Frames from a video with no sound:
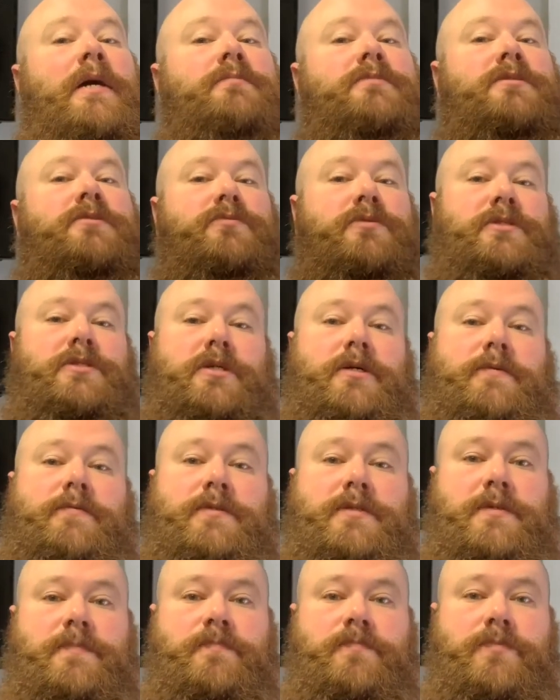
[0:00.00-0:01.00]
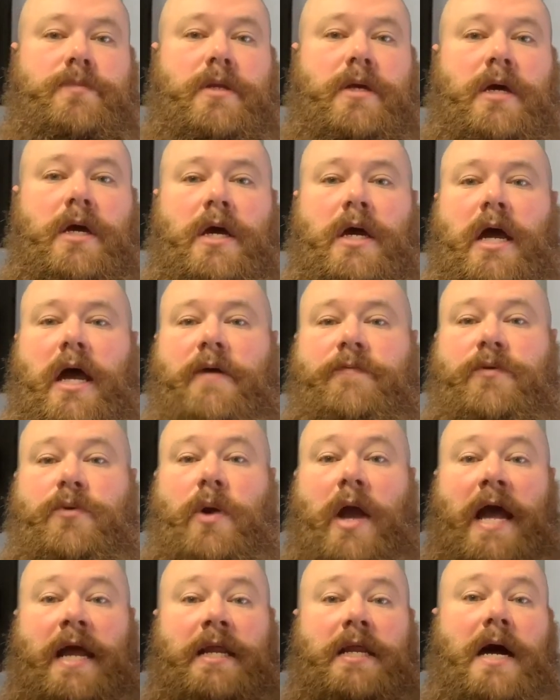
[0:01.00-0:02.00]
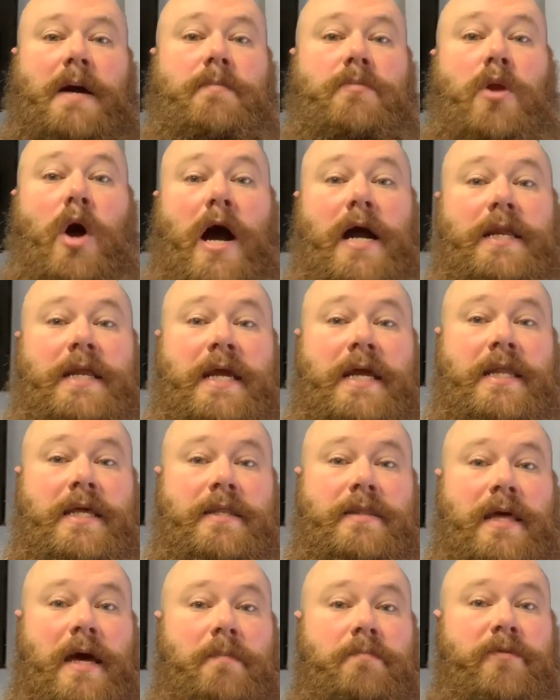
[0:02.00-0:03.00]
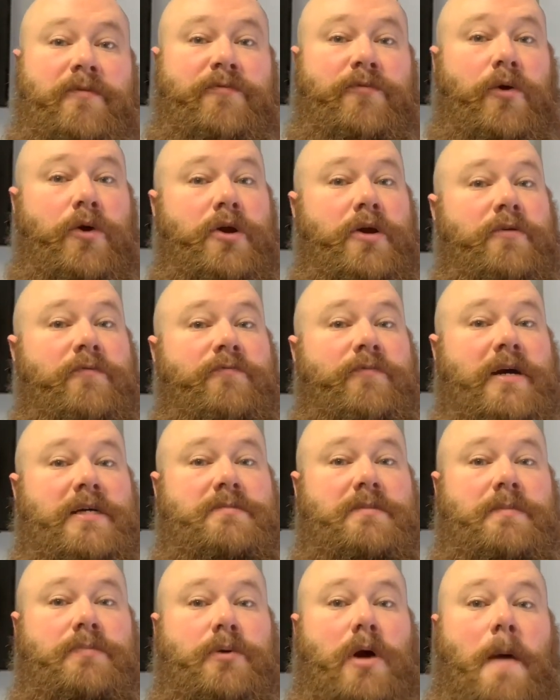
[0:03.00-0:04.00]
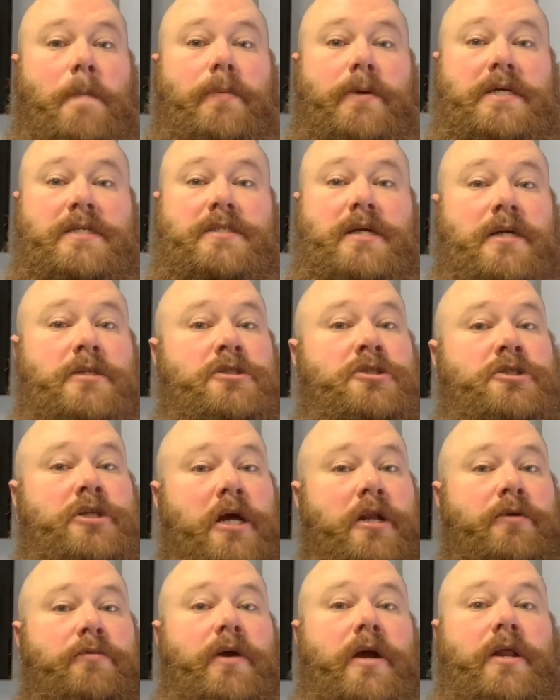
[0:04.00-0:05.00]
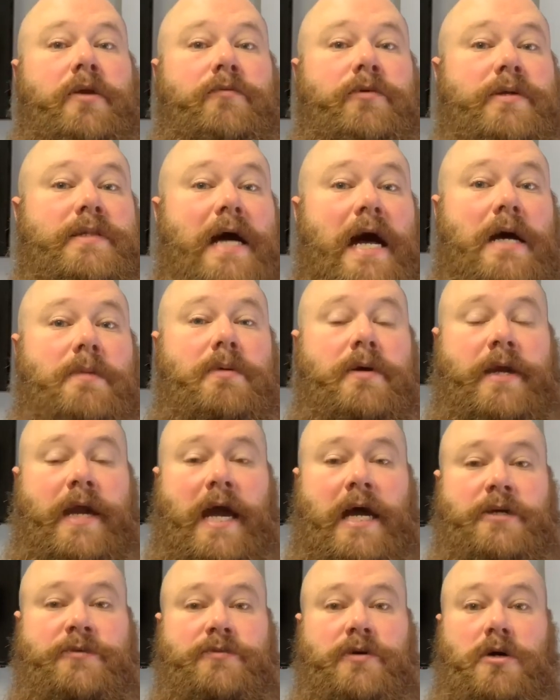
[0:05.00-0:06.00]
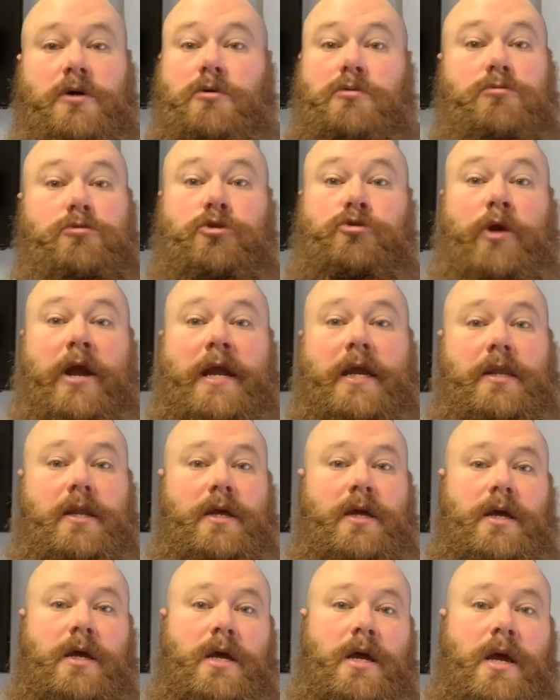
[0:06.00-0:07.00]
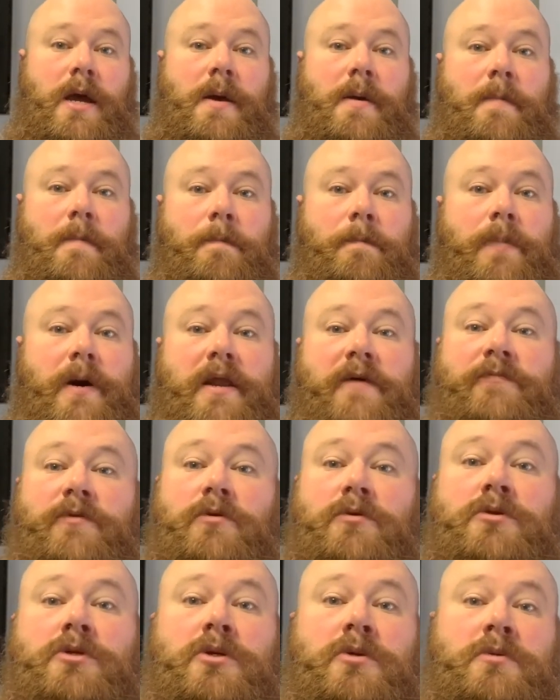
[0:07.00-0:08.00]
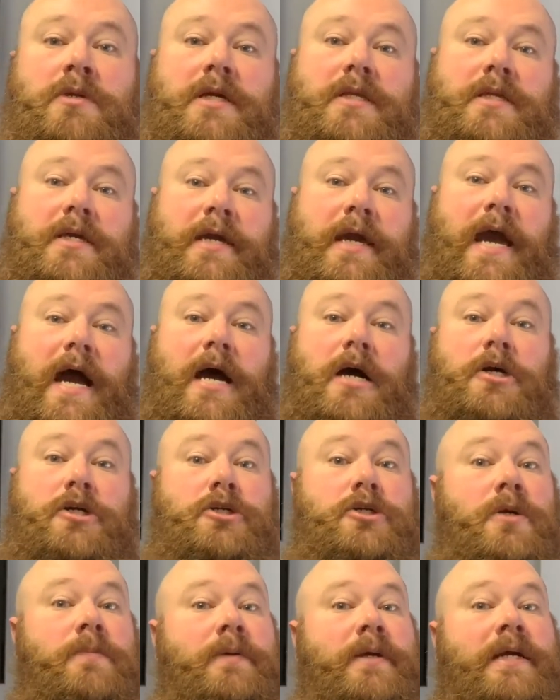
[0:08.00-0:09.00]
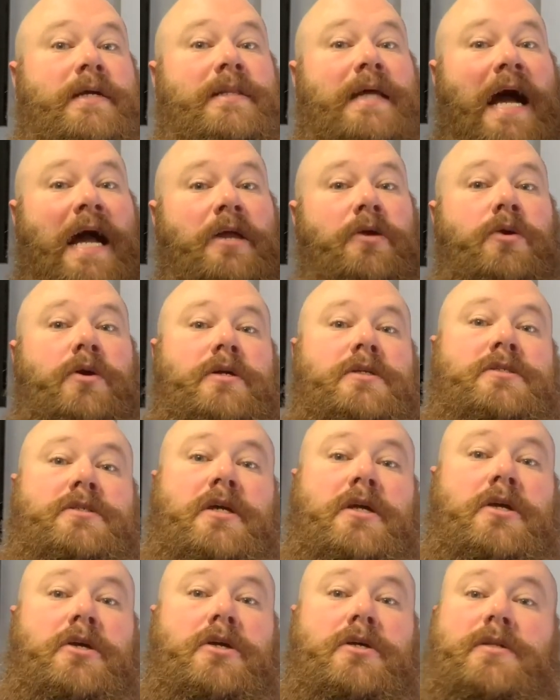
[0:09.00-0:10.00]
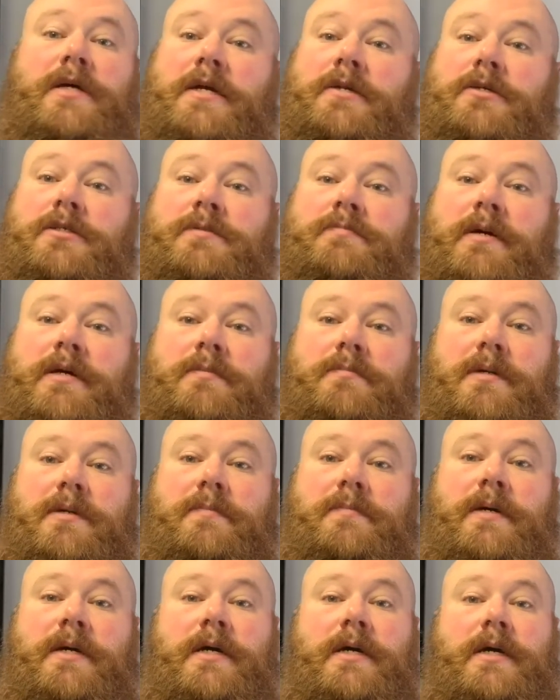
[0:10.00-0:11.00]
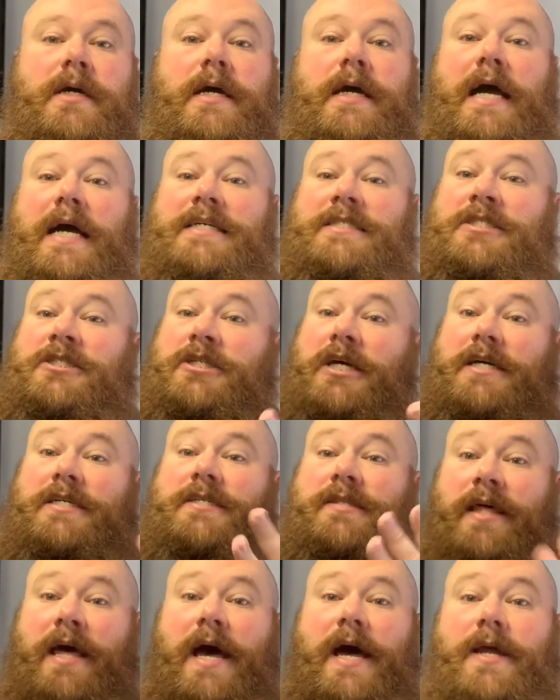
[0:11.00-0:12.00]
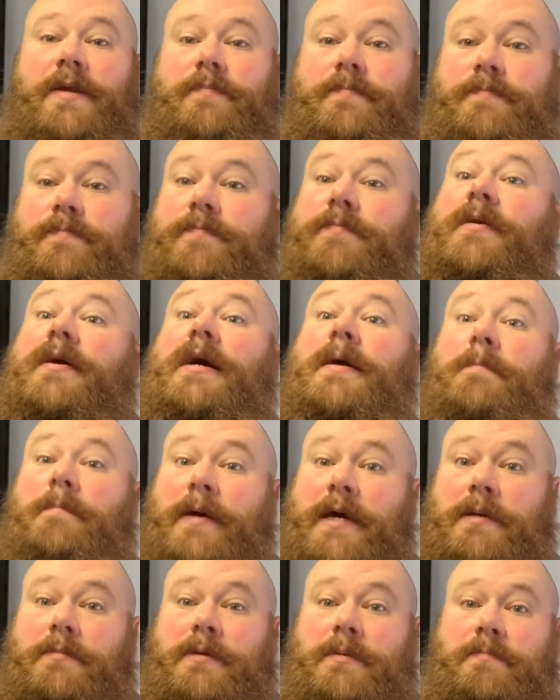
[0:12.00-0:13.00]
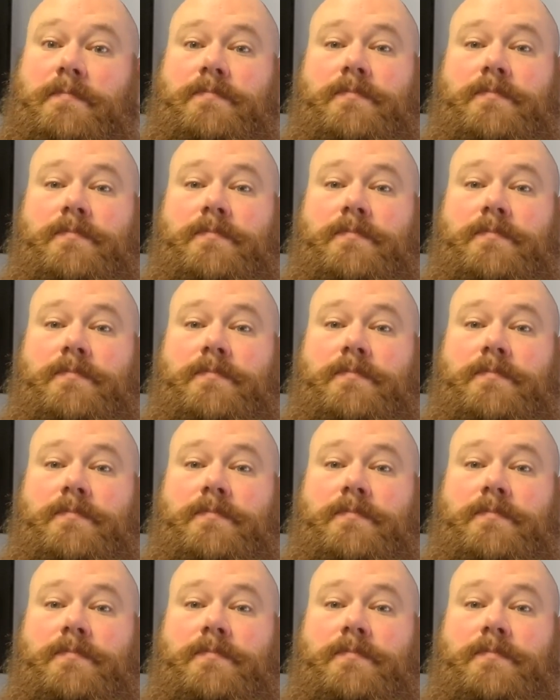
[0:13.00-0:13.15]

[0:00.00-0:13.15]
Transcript: to reserves. If you end up not needing them before your investment property starts generating reliable cash flow, great. But if you do need the cash, you'll be glad you considered your lender's minimum as just that, a minimum.